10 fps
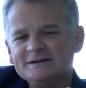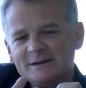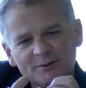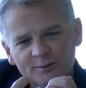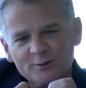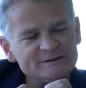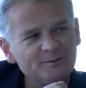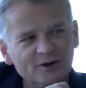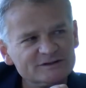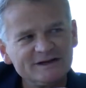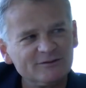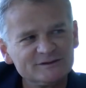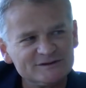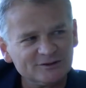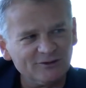something we whispered our
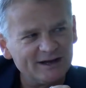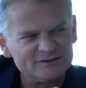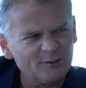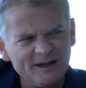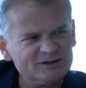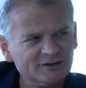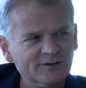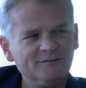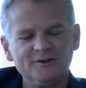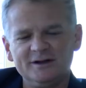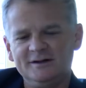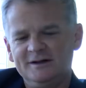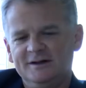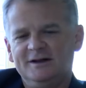secrets to, right, as our imaginary friend.